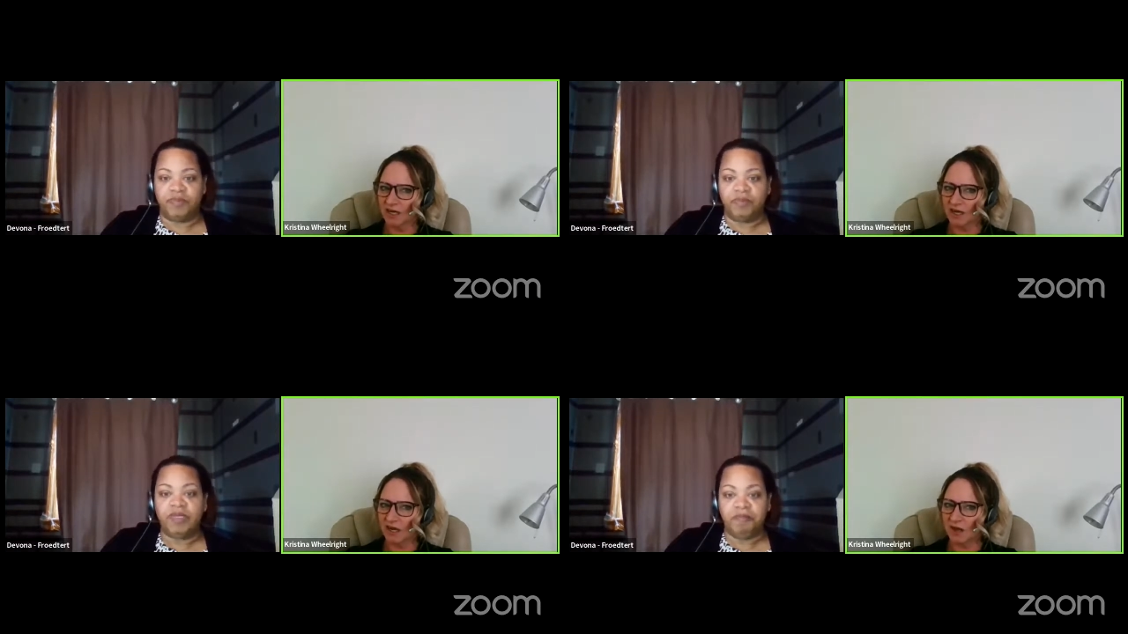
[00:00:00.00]

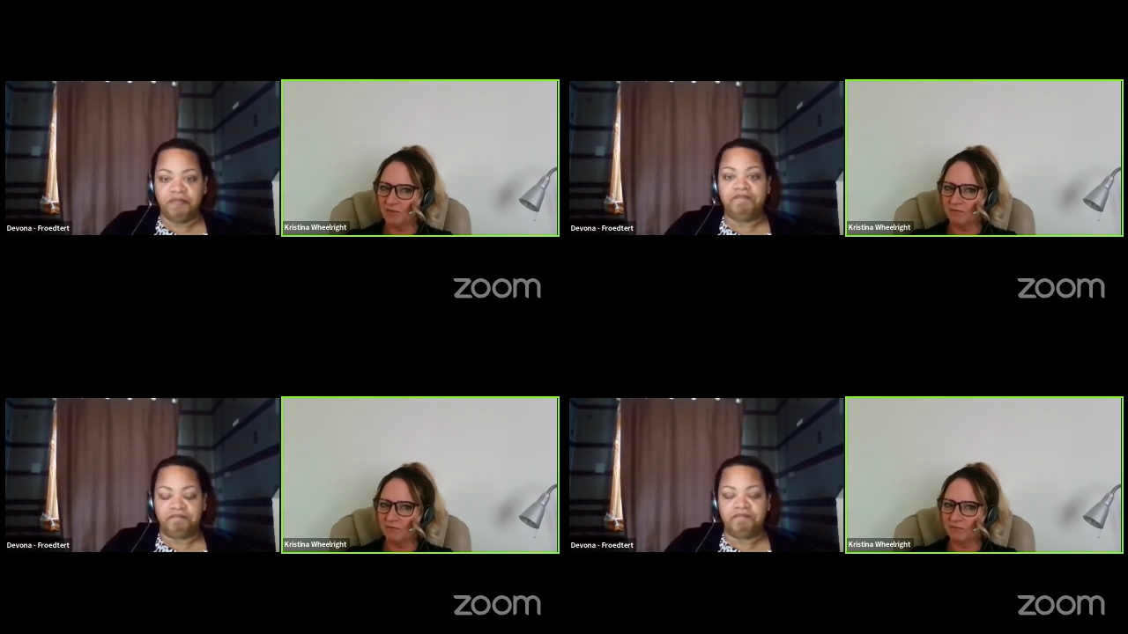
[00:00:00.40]

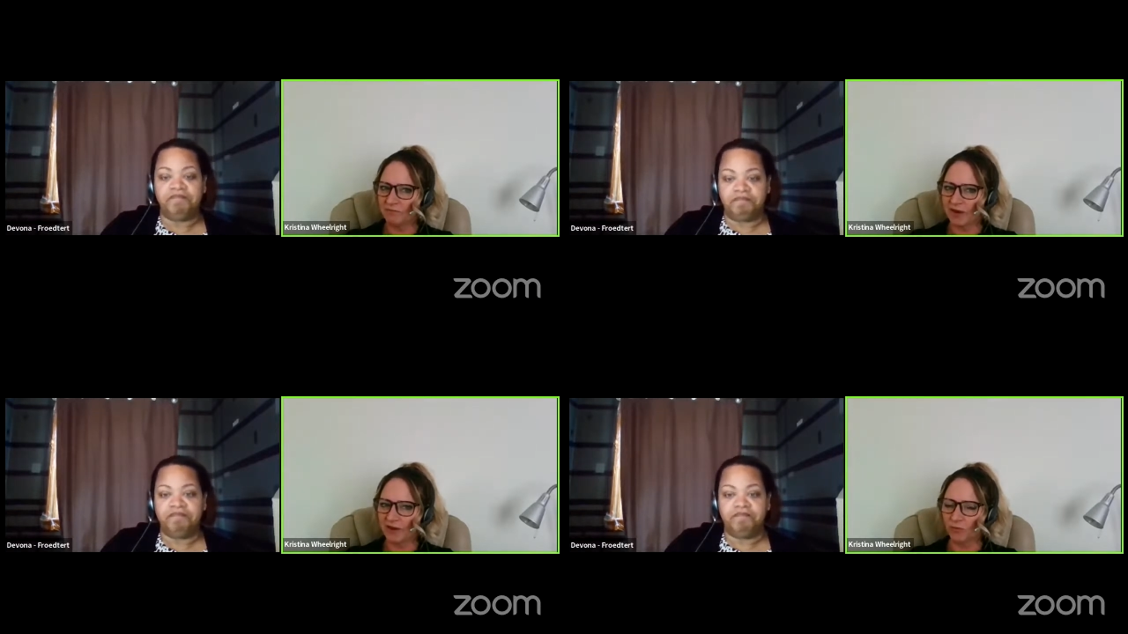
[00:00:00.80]
Speaker 1: um,
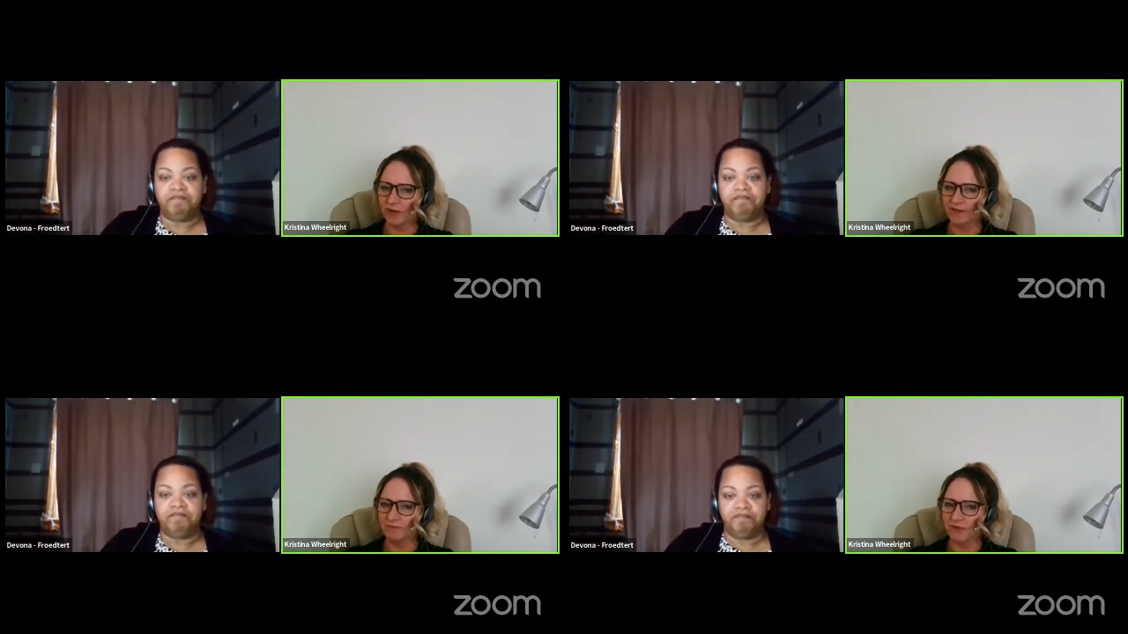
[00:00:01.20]
but
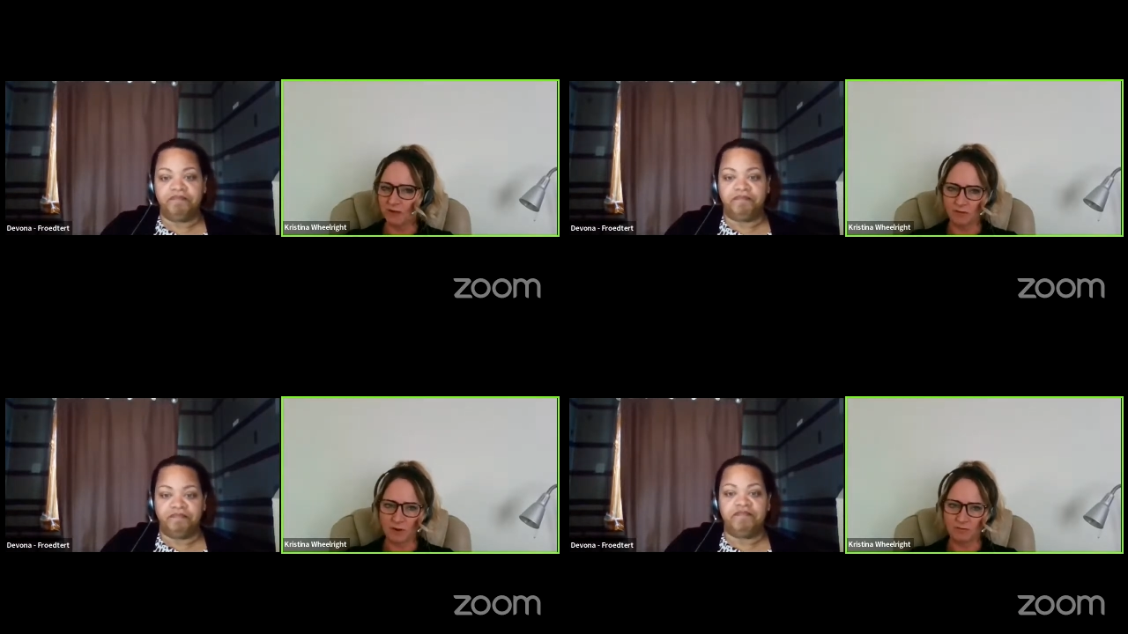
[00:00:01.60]
with
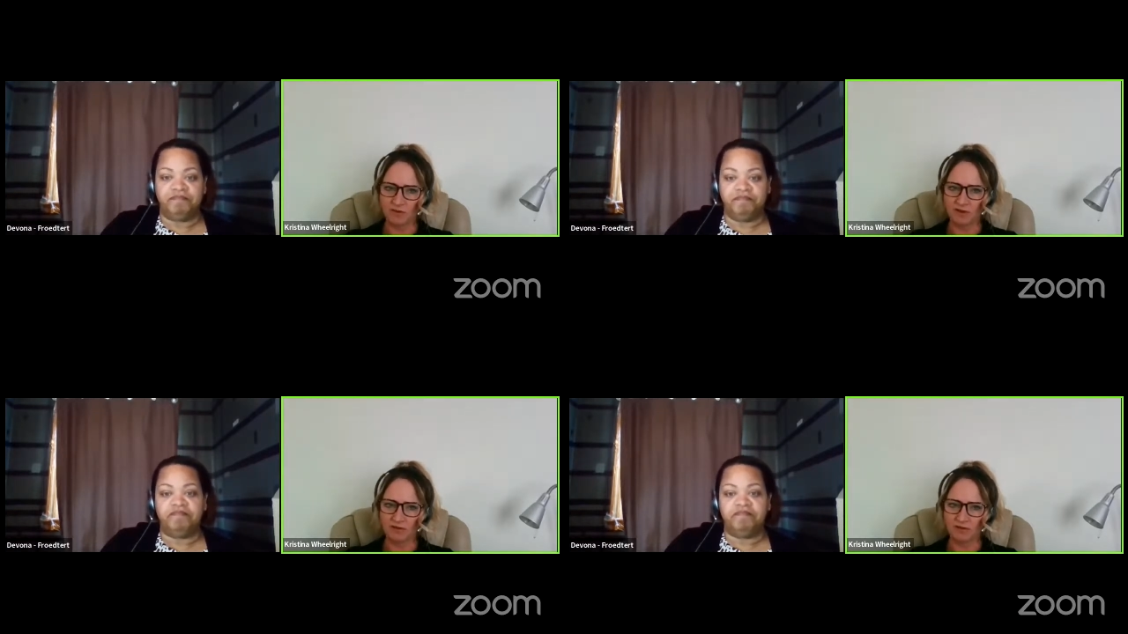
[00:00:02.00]
minimum